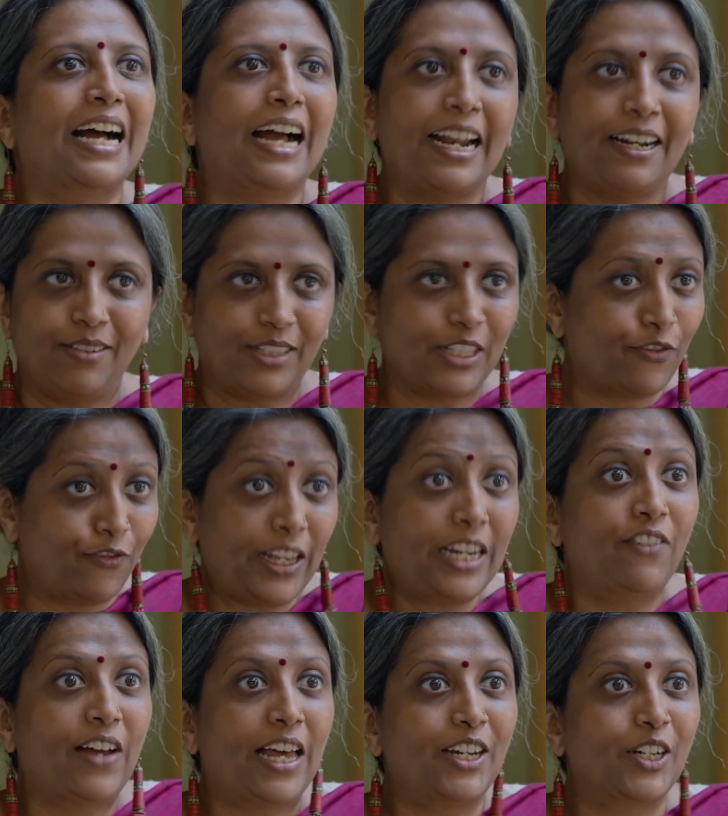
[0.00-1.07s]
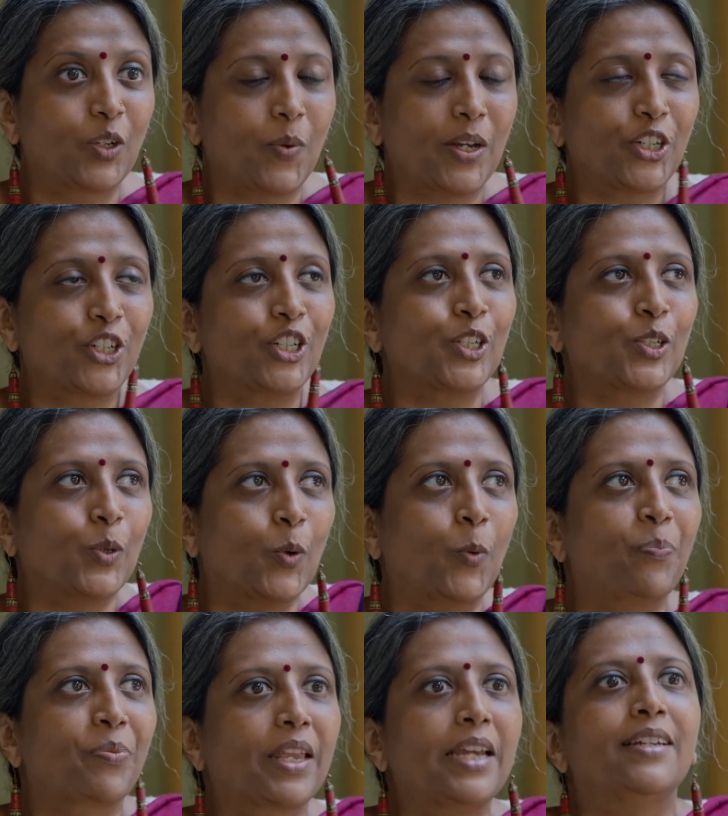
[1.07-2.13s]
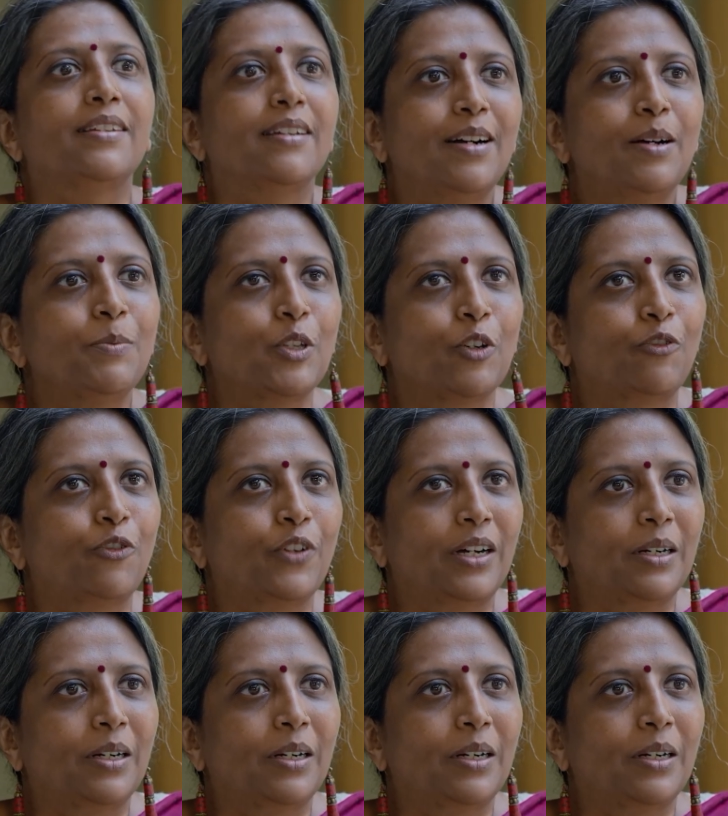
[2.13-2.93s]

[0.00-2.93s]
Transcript: And it's a very valid question. So in terms of